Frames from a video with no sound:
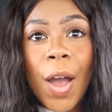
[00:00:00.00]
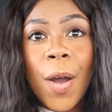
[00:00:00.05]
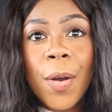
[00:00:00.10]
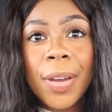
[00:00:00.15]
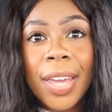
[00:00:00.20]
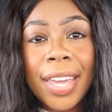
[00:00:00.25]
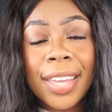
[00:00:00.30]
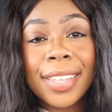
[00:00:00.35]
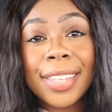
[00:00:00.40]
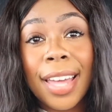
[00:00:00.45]

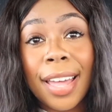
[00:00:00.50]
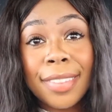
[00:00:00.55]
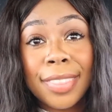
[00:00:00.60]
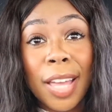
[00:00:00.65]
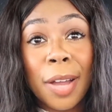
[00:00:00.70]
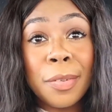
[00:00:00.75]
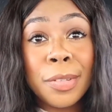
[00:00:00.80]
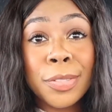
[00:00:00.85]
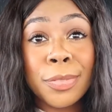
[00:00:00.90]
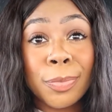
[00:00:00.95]
Okay, yeah,
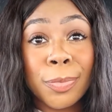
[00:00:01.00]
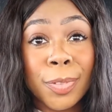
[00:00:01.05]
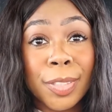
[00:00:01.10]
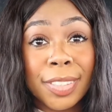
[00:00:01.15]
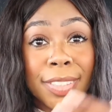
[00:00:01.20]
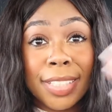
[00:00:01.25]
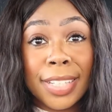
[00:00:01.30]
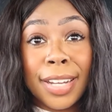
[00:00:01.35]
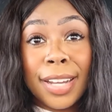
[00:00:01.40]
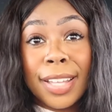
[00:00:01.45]
that was
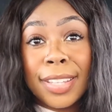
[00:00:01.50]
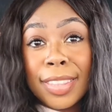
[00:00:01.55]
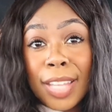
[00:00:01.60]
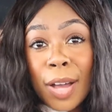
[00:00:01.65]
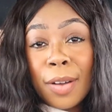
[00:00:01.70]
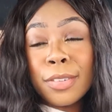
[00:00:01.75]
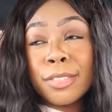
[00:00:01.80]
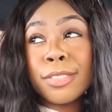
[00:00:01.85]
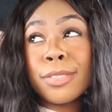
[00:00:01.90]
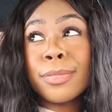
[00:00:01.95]
really good.
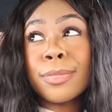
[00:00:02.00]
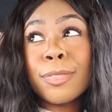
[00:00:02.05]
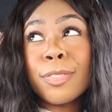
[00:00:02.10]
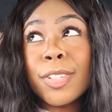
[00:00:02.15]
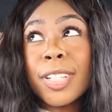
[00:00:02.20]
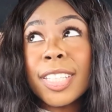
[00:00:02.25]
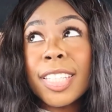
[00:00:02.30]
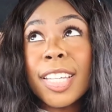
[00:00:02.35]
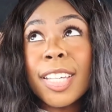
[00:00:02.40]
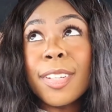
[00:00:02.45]
That was
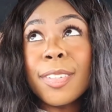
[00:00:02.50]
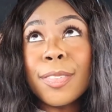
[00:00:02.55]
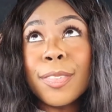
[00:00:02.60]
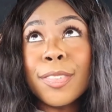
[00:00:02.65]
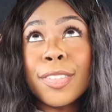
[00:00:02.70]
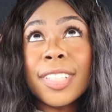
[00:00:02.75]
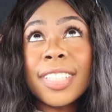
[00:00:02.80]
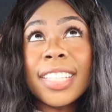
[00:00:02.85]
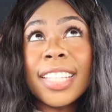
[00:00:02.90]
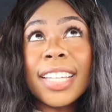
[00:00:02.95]
really,
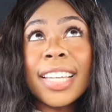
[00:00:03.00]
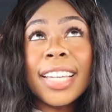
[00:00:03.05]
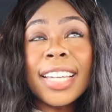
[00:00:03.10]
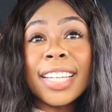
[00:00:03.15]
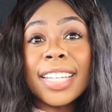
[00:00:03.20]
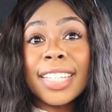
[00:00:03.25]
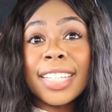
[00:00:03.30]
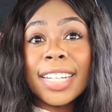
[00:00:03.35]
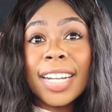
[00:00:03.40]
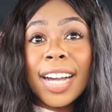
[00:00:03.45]

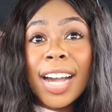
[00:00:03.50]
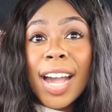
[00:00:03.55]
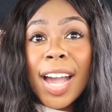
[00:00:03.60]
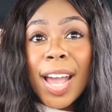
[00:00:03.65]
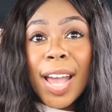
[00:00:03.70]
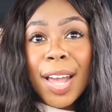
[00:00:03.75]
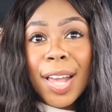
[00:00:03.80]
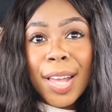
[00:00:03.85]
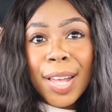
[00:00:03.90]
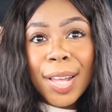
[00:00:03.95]
really good.
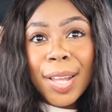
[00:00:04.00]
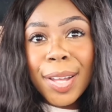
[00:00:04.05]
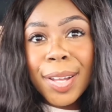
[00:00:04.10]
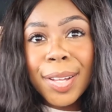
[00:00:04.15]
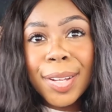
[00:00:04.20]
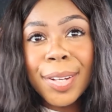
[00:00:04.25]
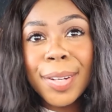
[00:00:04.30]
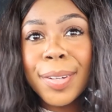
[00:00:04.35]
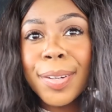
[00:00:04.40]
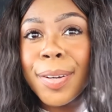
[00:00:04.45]

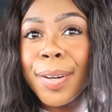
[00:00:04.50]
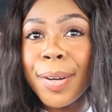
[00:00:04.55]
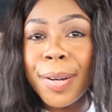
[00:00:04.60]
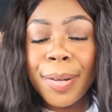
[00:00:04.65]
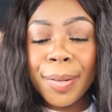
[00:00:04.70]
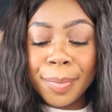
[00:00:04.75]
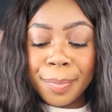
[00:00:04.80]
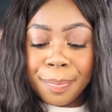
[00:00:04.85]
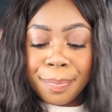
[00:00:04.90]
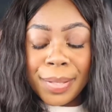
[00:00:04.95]

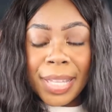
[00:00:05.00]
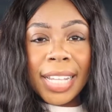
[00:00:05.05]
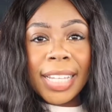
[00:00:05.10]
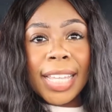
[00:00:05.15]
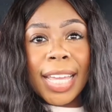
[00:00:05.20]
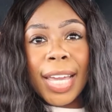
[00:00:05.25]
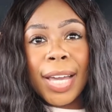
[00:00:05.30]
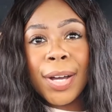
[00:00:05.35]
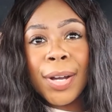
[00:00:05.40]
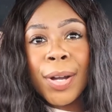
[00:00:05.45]
Oh,
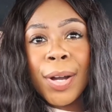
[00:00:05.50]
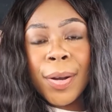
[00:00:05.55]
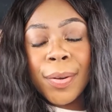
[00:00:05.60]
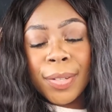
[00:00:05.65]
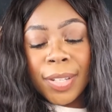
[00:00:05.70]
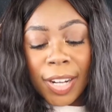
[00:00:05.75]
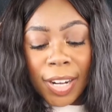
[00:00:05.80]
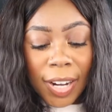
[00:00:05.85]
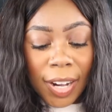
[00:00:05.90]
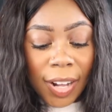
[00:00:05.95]
Billie.
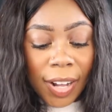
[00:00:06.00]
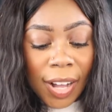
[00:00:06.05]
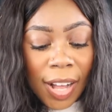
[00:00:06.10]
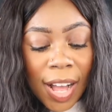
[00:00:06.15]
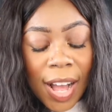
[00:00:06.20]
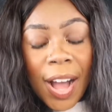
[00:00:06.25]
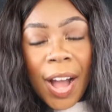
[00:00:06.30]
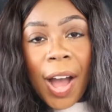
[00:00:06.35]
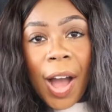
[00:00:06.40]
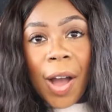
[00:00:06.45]
Oh, girl.
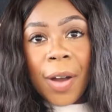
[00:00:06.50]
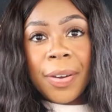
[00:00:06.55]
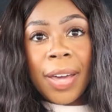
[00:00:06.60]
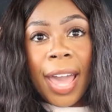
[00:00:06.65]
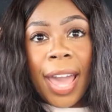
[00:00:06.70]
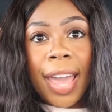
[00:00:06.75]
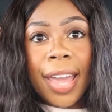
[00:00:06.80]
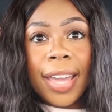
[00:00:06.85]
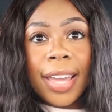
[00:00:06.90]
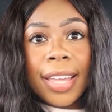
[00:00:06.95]

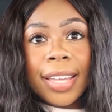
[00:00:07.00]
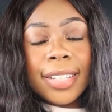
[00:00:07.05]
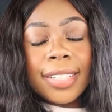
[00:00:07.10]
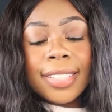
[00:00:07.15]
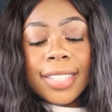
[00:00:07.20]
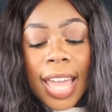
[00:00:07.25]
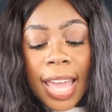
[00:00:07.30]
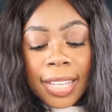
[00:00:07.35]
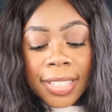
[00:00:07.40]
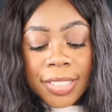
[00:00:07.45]
Okay,
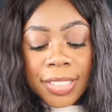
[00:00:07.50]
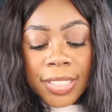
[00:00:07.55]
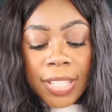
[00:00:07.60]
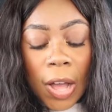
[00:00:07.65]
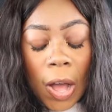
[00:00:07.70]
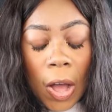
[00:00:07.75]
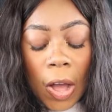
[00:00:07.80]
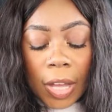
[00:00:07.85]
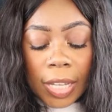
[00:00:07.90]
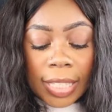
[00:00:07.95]
next
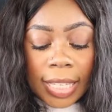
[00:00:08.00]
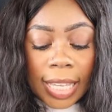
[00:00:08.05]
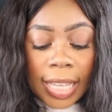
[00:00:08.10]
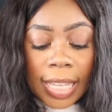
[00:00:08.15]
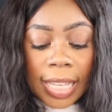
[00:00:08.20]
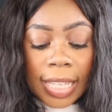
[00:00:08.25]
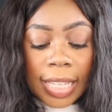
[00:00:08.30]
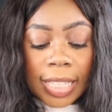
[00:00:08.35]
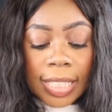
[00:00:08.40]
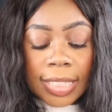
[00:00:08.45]
song
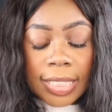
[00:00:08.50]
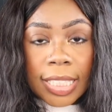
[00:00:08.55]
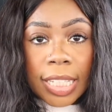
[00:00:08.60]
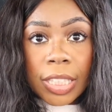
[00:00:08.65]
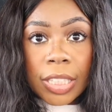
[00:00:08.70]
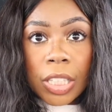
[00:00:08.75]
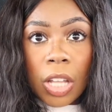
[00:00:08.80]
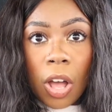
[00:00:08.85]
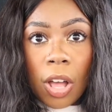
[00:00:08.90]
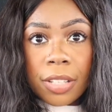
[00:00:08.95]
is
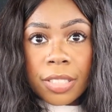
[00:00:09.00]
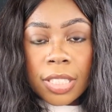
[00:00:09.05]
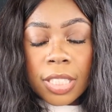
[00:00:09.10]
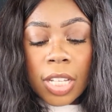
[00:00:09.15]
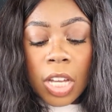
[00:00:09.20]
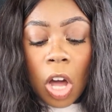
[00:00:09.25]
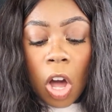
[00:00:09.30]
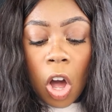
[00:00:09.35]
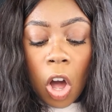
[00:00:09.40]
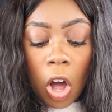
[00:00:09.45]

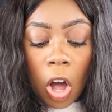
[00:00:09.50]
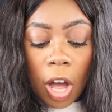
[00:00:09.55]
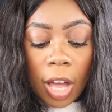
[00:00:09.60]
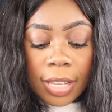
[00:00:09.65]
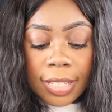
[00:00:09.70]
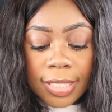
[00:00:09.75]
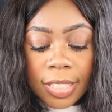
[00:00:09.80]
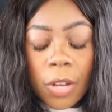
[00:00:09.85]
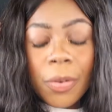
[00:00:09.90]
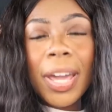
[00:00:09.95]
Lost
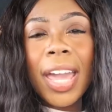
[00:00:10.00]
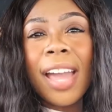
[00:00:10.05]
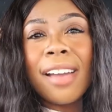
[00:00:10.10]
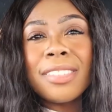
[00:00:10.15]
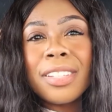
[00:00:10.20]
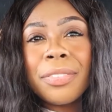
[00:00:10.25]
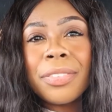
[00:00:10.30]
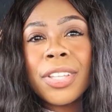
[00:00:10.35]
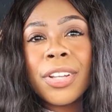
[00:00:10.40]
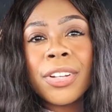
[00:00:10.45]
Cause. Okay,
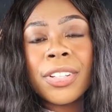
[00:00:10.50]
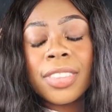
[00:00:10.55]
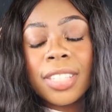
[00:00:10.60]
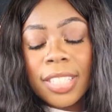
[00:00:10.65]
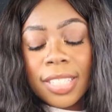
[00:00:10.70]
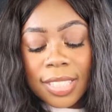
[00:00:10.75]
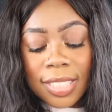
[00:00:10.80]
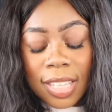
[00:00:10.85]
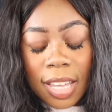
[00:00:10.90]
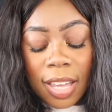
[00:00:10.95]
I've definitely heard
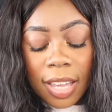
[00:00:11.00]
this.